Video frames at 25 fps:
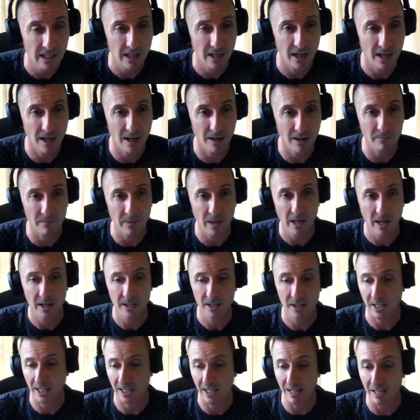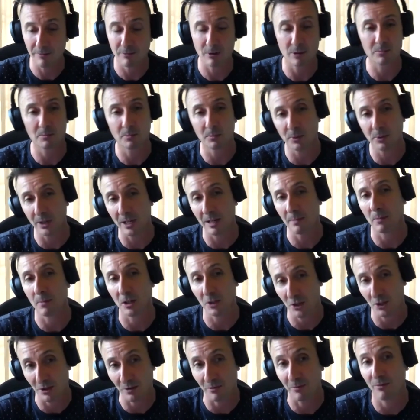You can even pretty
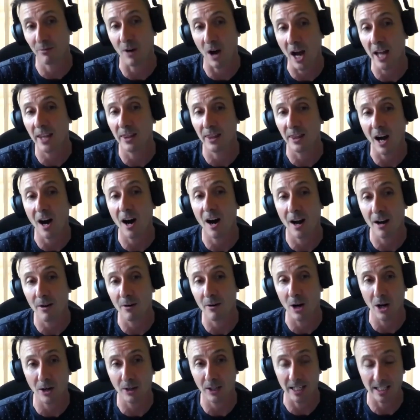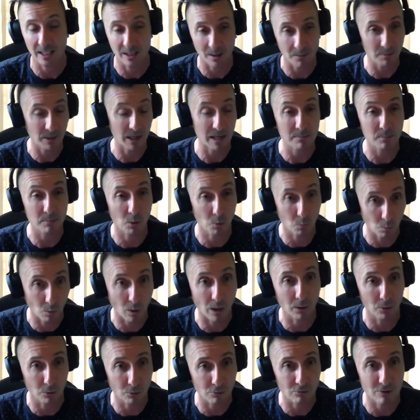much define the hierarchy that people
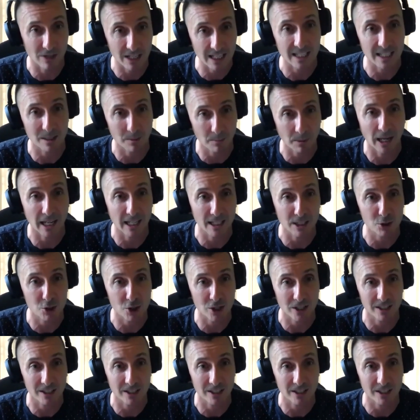will read a page in.